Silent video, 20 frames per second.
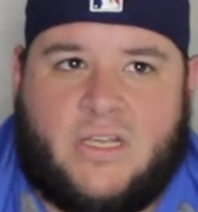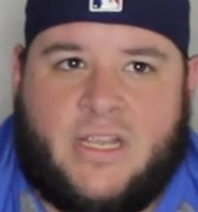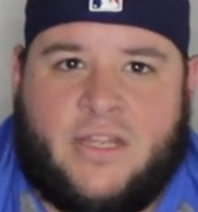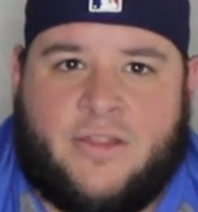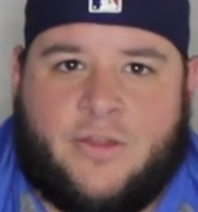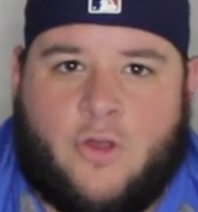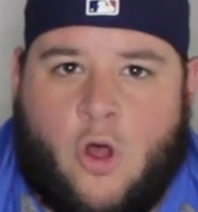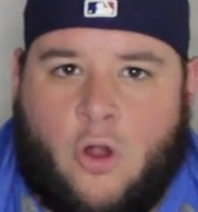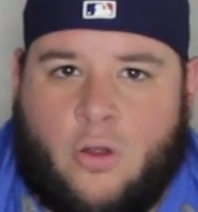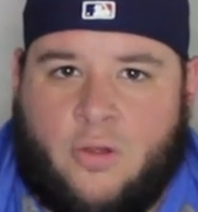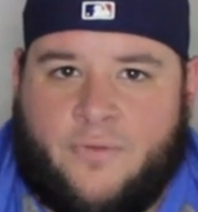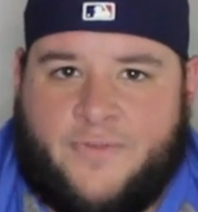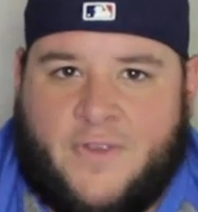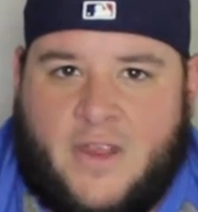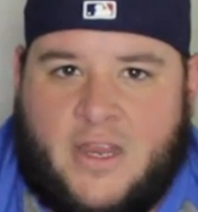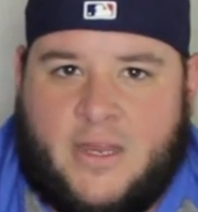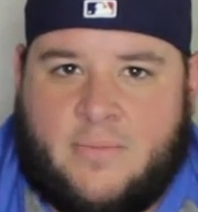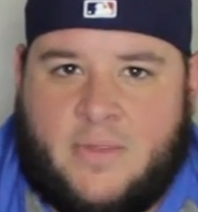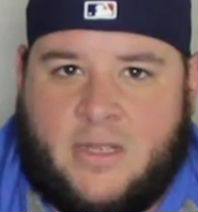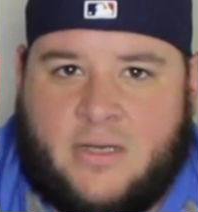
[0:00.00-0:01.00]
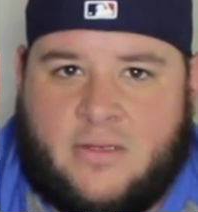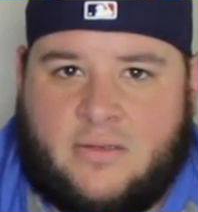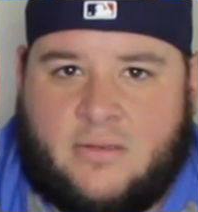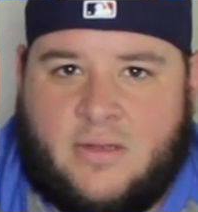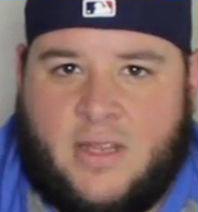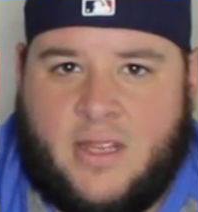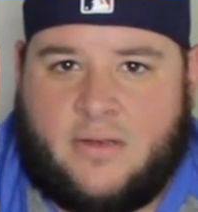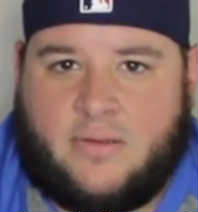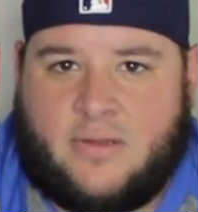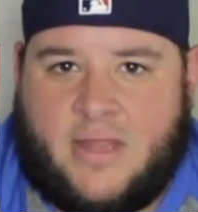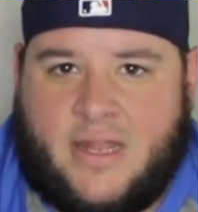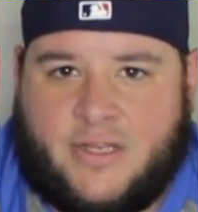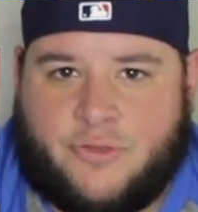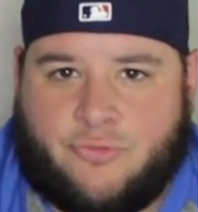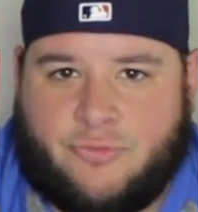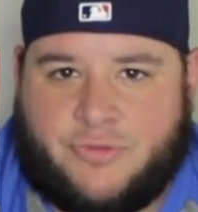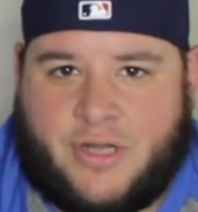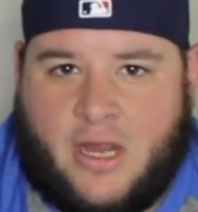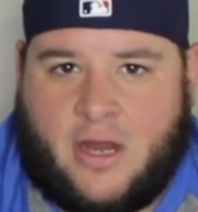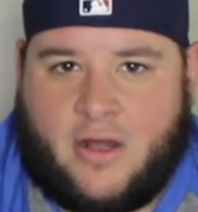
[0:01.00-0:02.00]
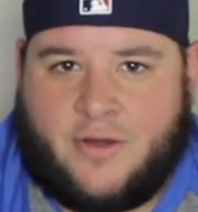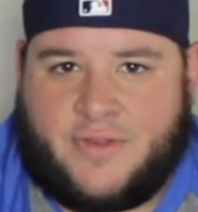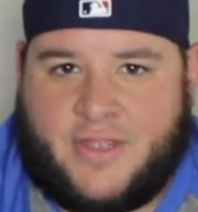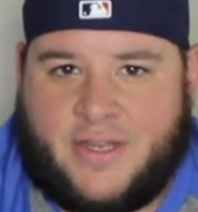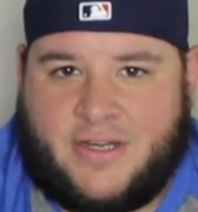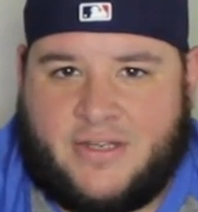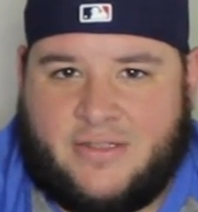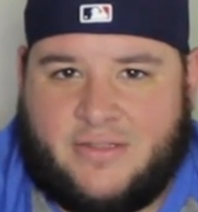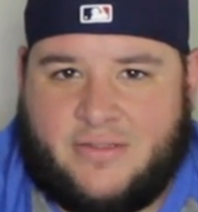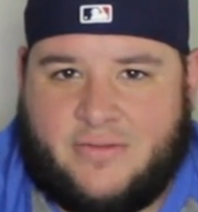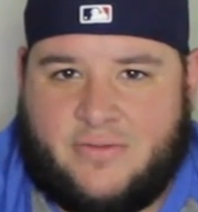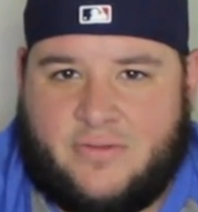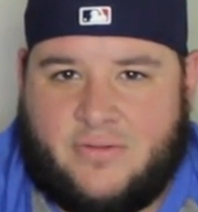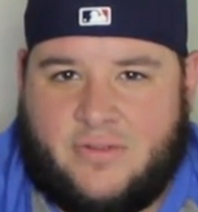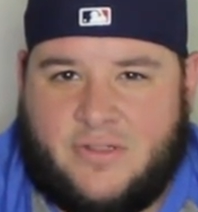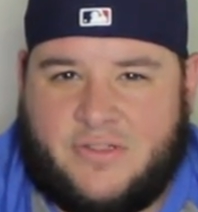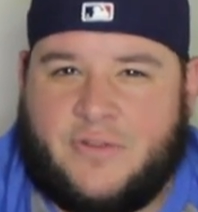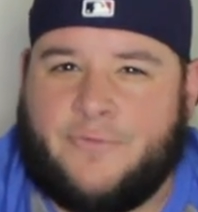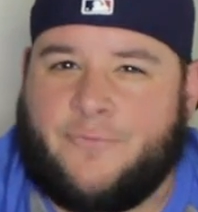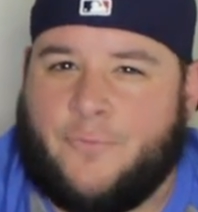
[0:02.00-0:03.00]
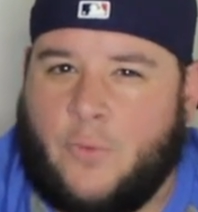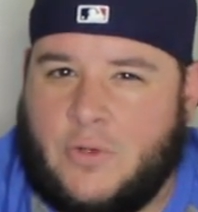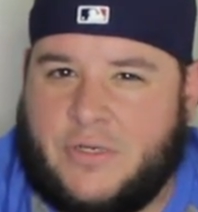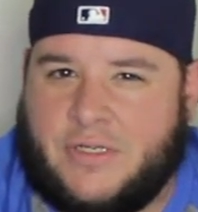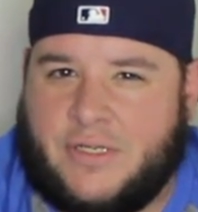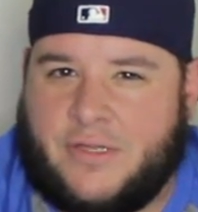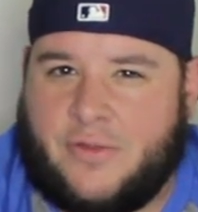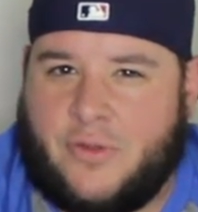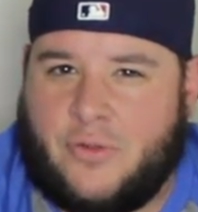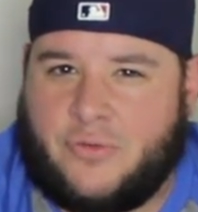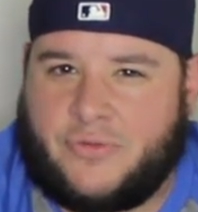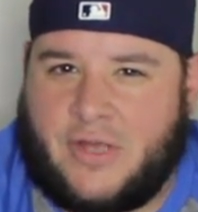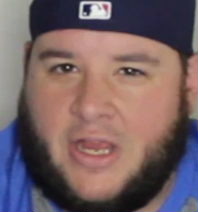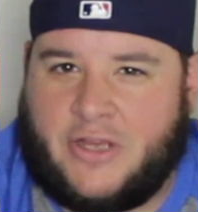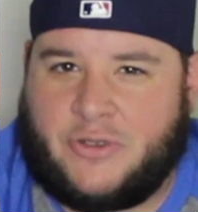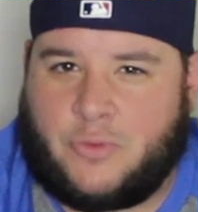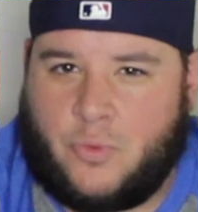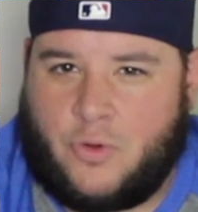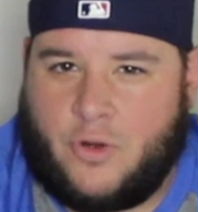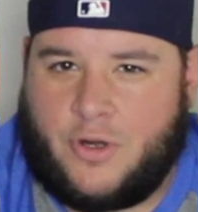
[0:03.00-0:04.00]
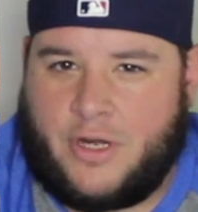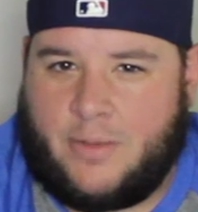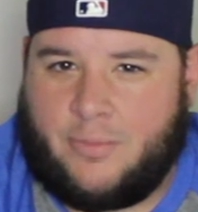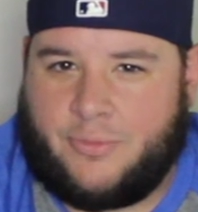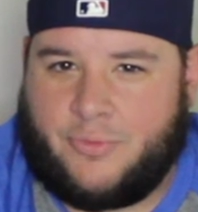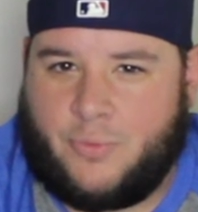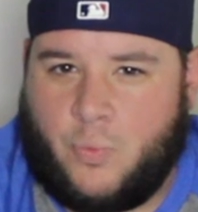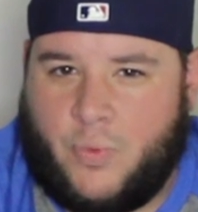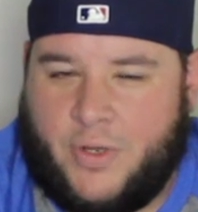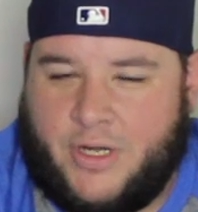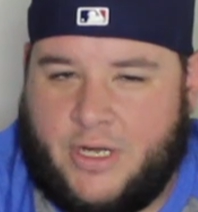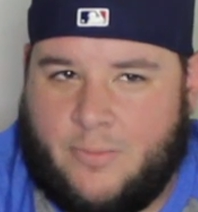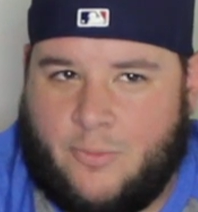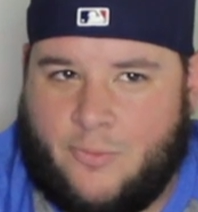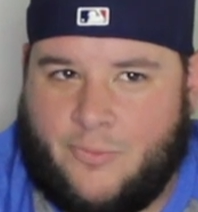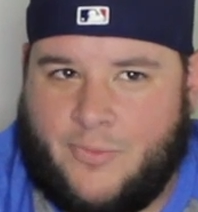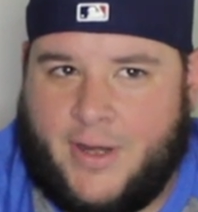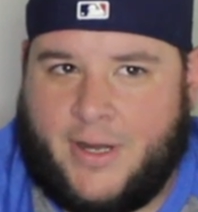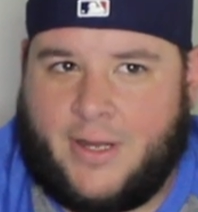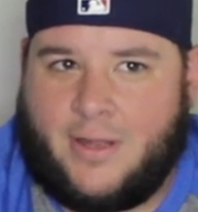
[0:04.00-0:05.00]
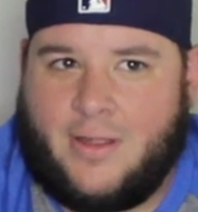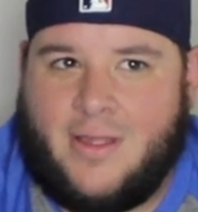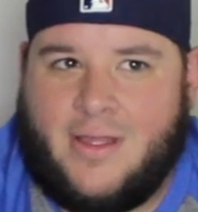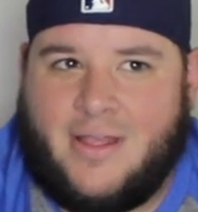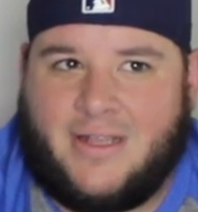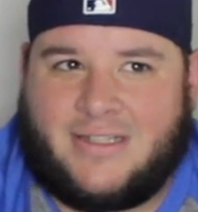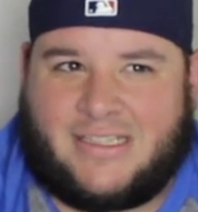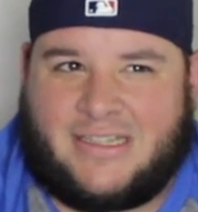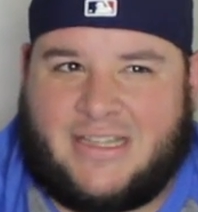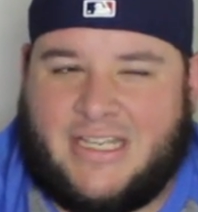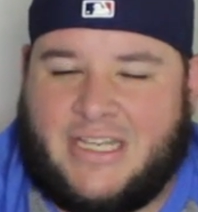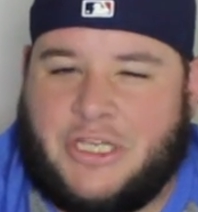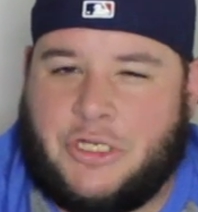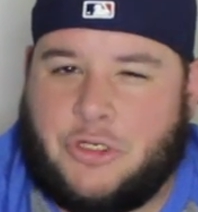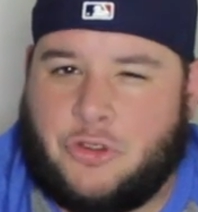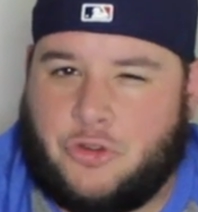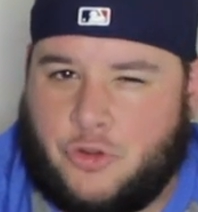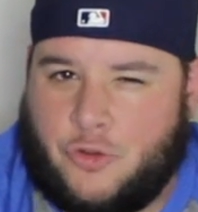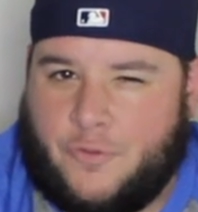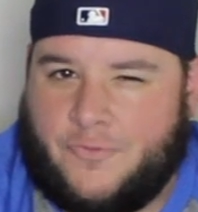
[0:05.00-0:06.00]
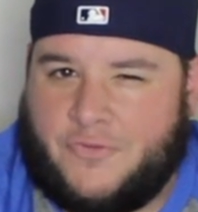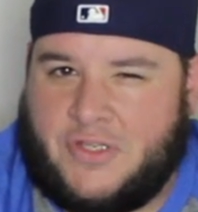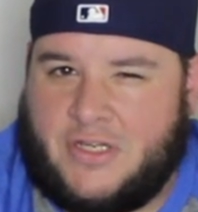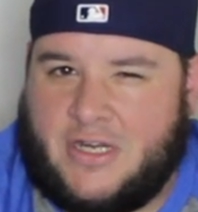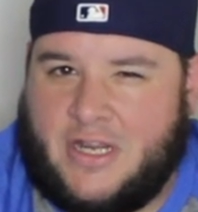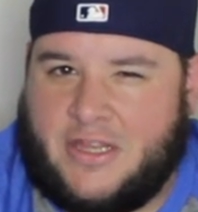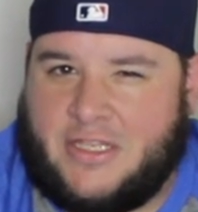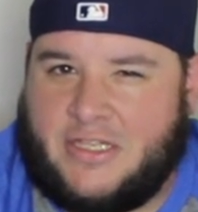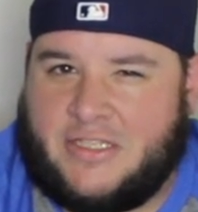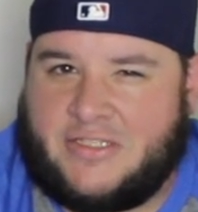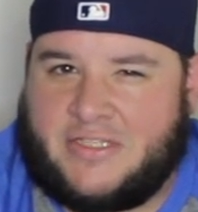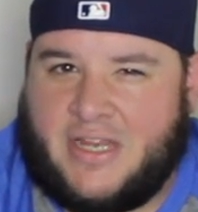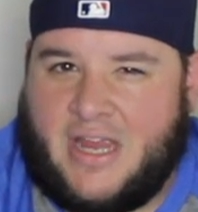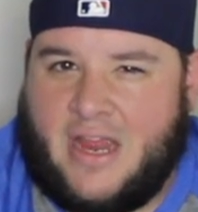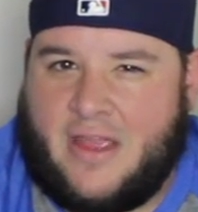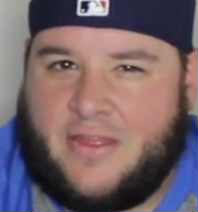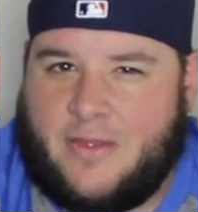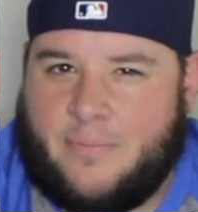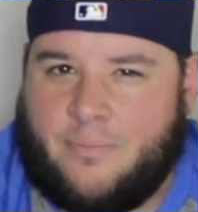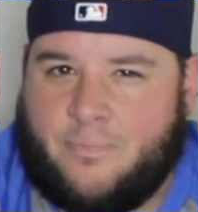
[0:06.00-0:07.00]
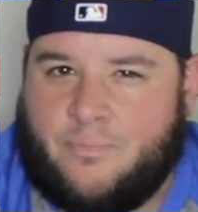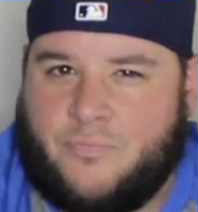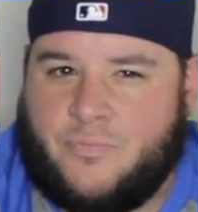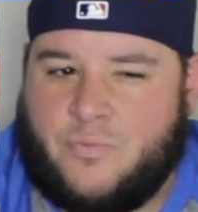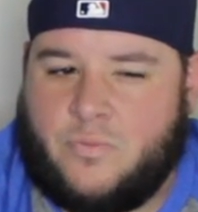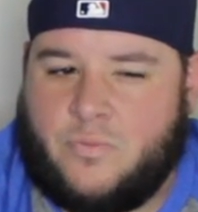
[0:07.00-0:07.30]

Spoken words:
in the Hall of Fame and that is retired, that it's unfortunate that those guys were unable to win him a ring, because I think he deserves it, and I think he's a guy that